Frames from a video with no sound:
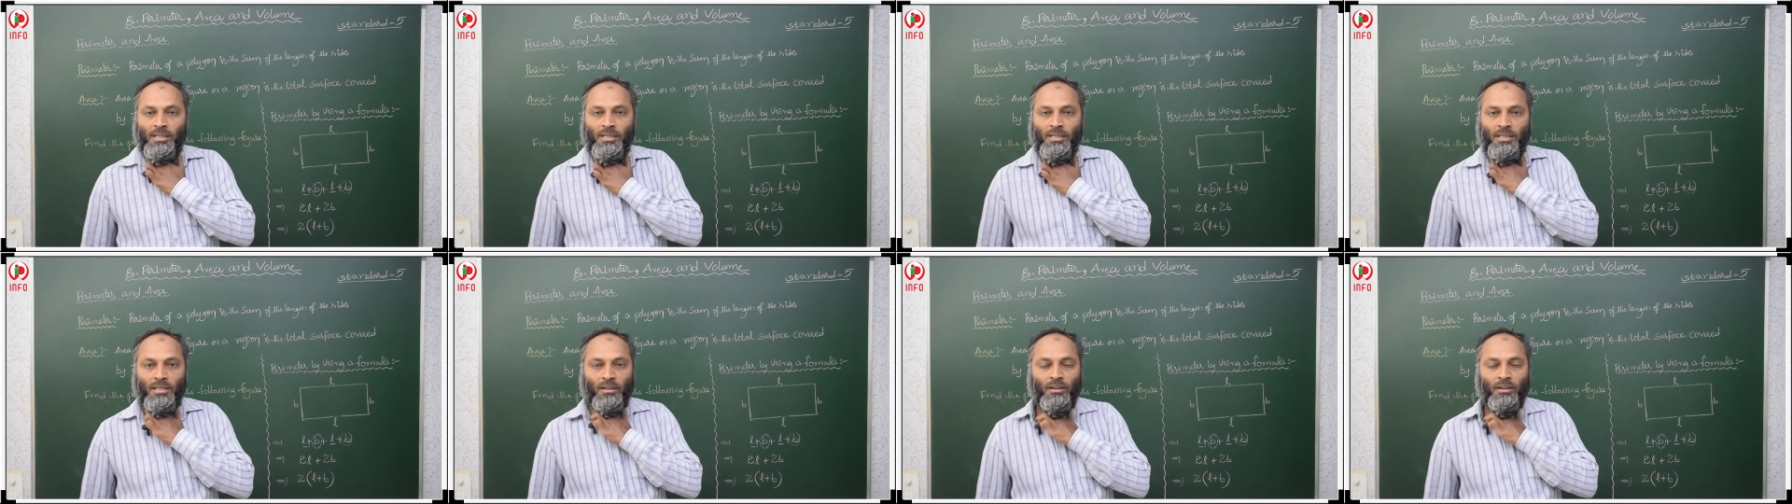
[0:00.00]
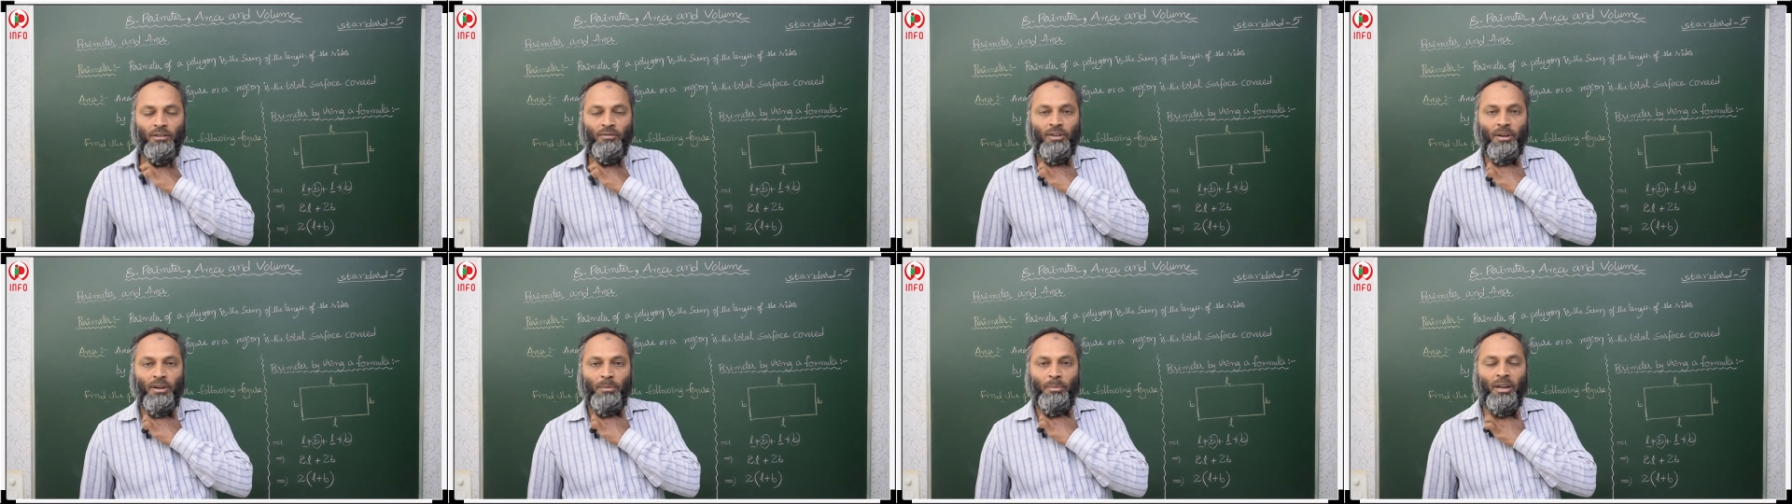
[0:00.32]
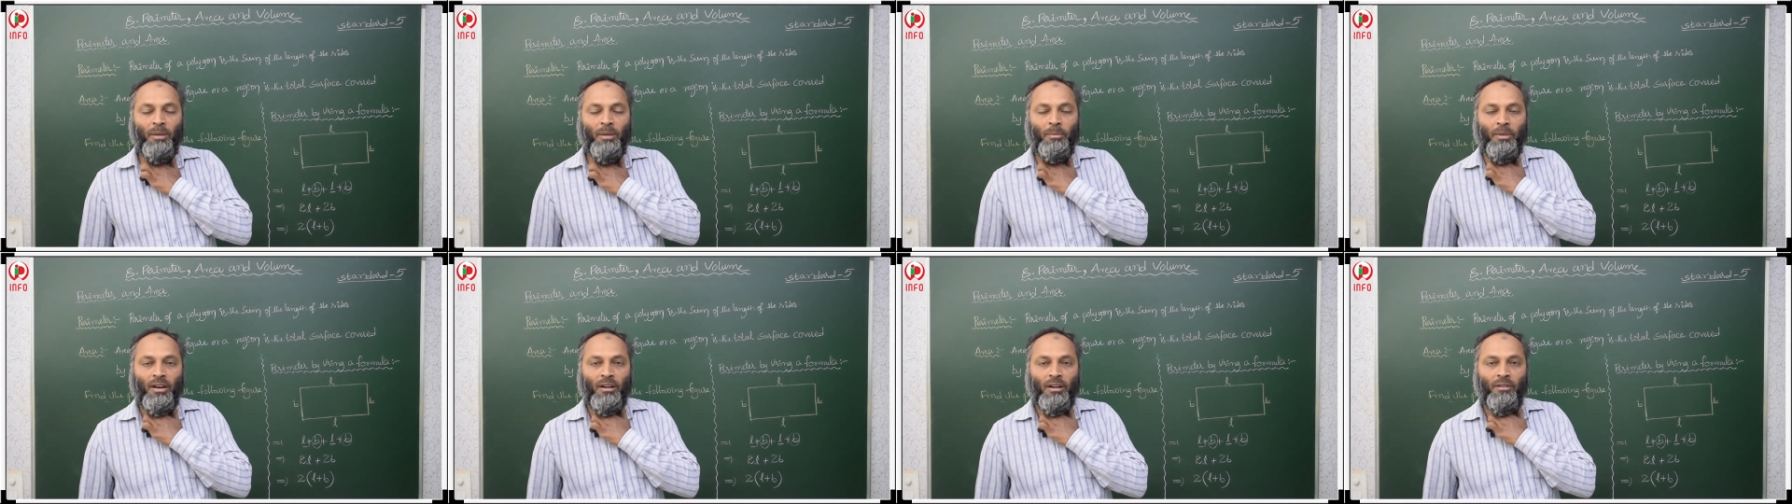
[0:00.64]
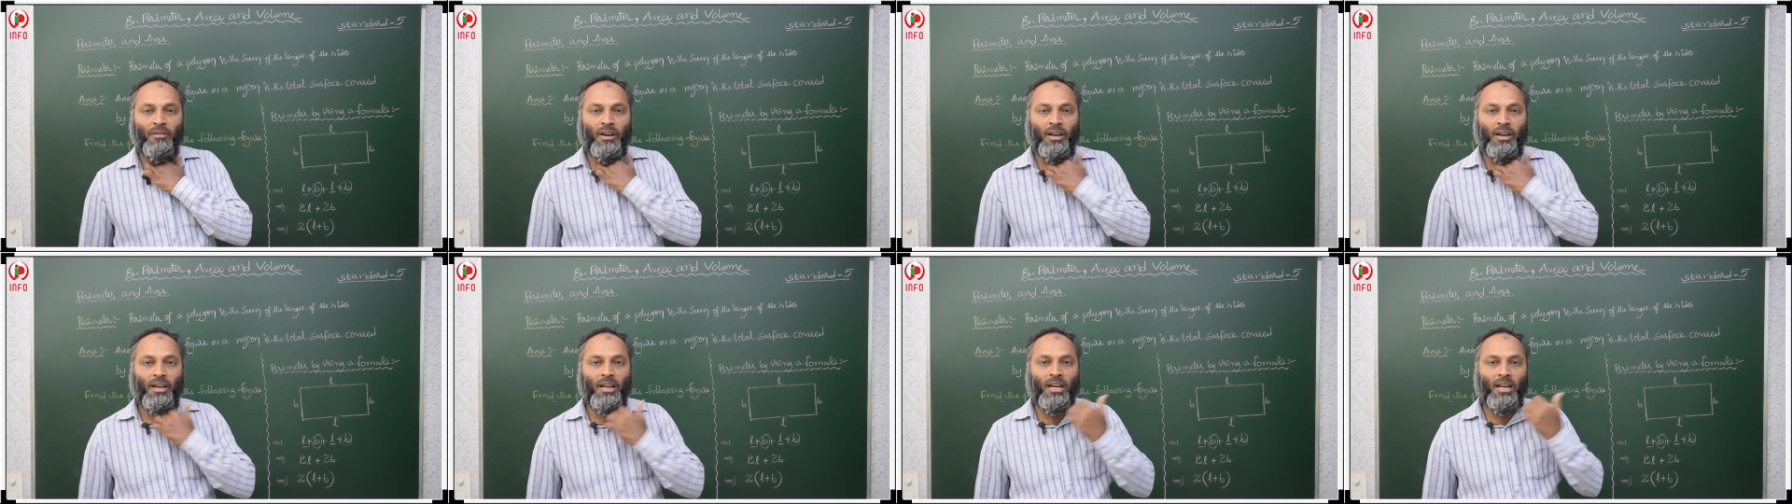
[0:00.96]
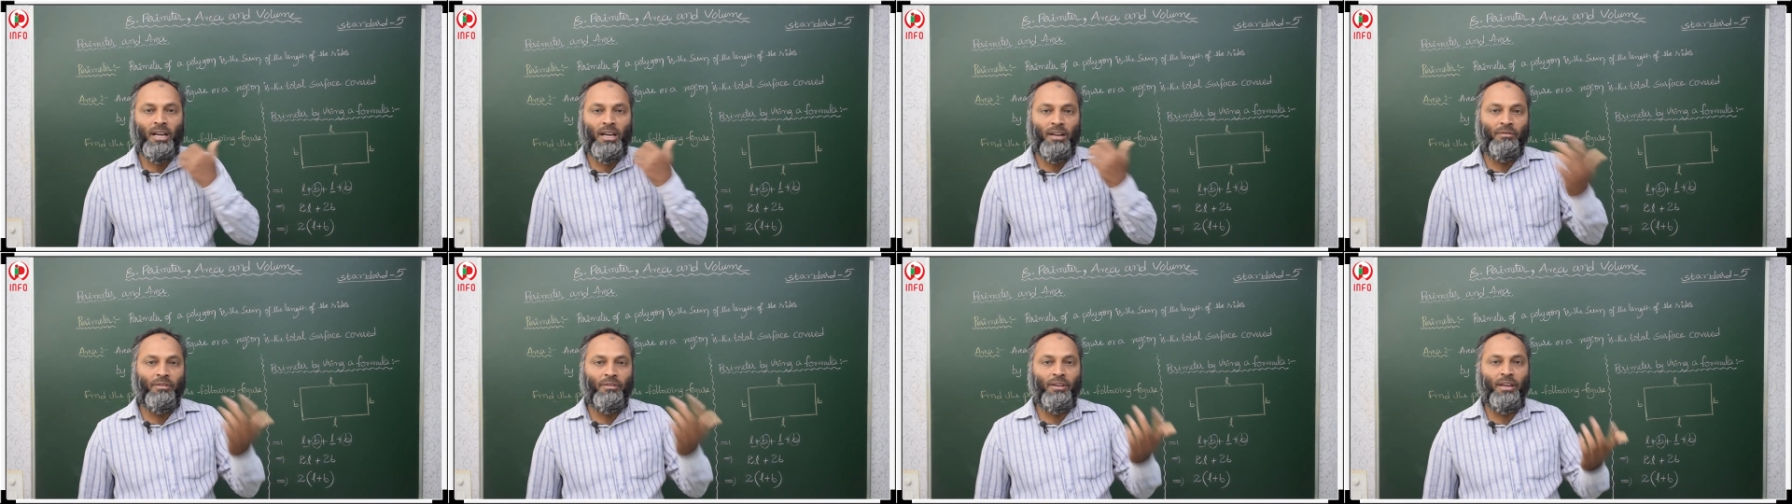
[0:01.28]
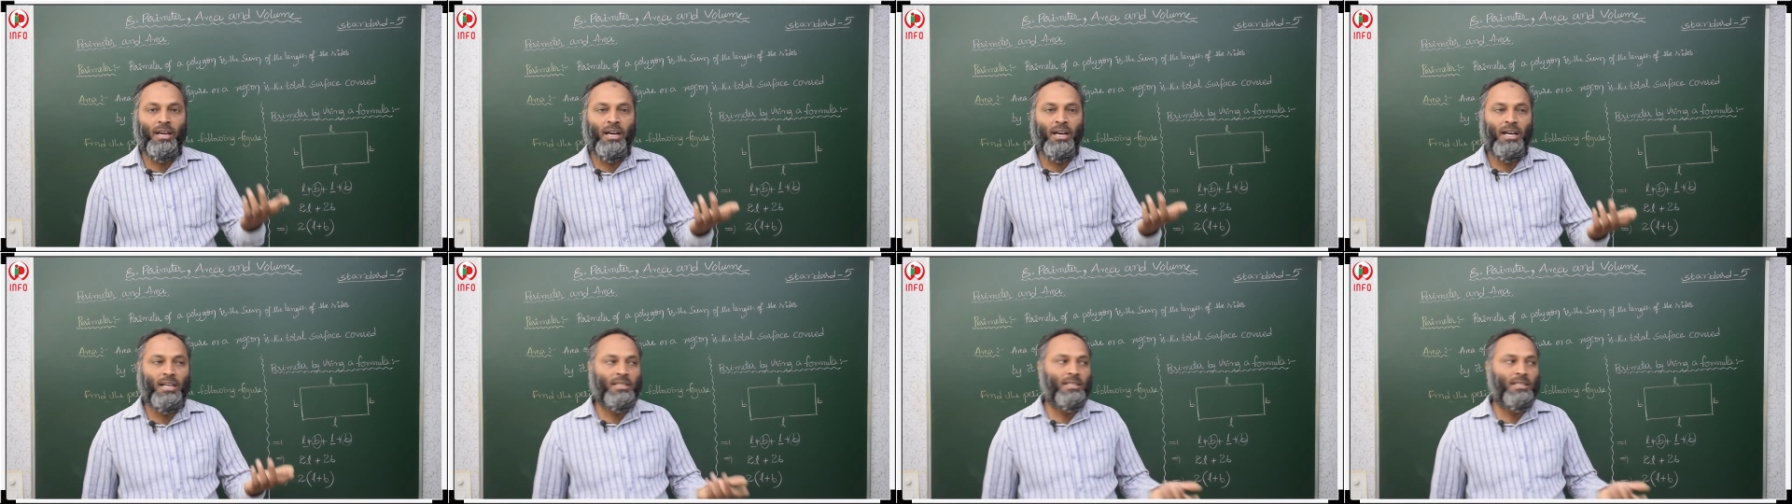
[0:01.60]
so for perimeter of rectangle if he
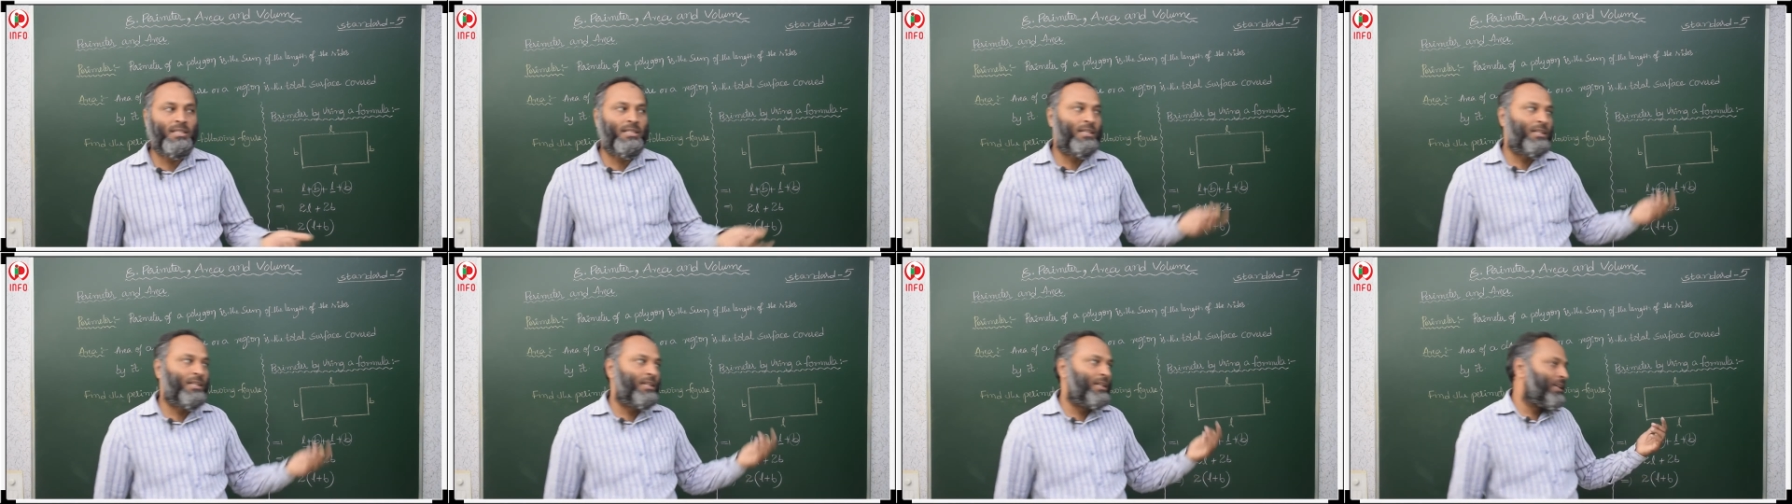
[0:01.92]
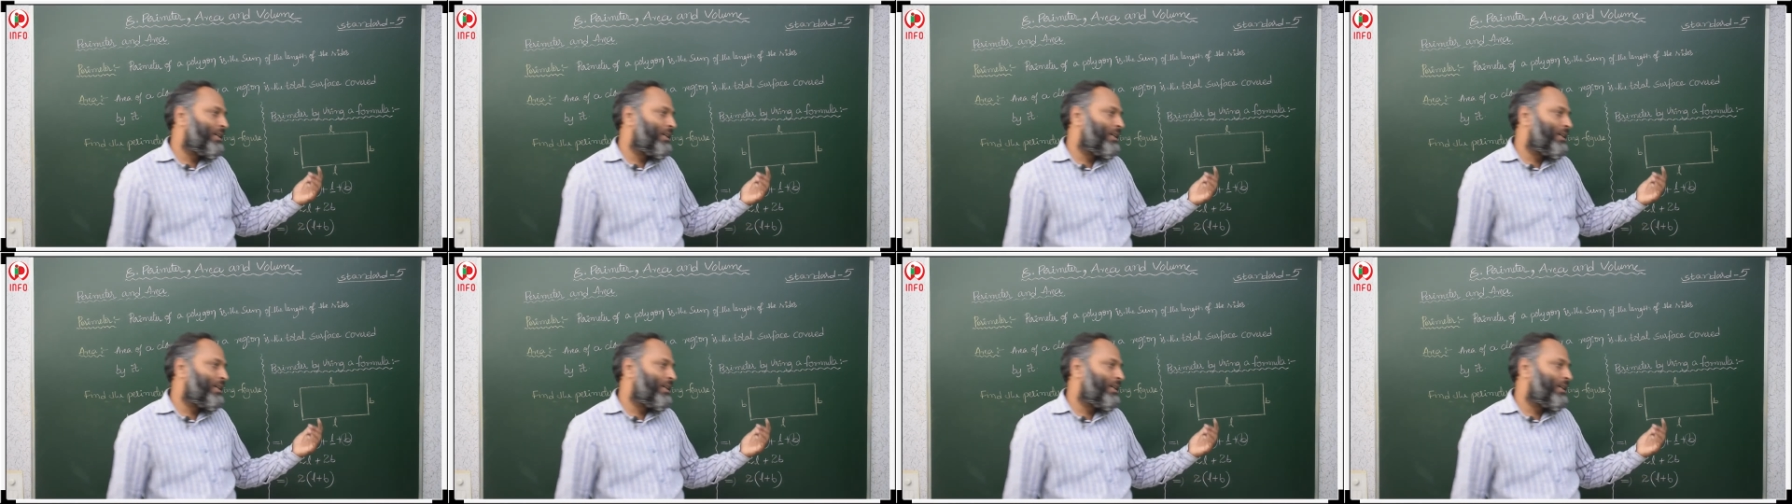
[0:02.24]
asked